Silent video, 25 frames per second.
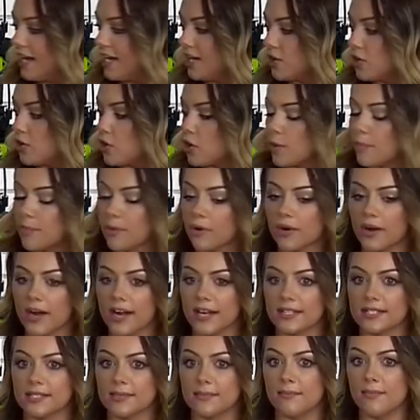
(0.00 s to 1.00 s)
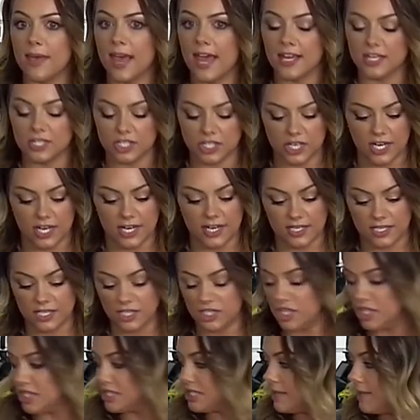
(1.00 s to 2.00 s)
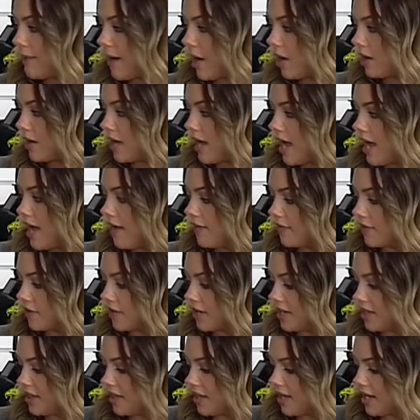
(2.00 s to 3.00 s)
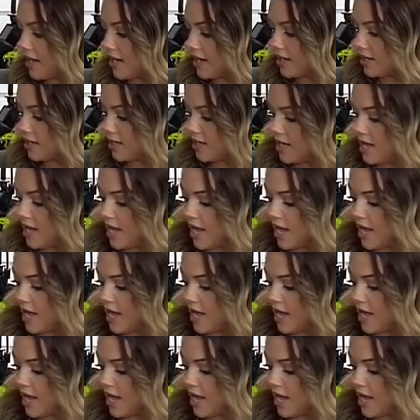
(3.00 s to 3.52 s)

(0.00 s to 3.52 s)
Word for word: it incorporates mesh into just about everything,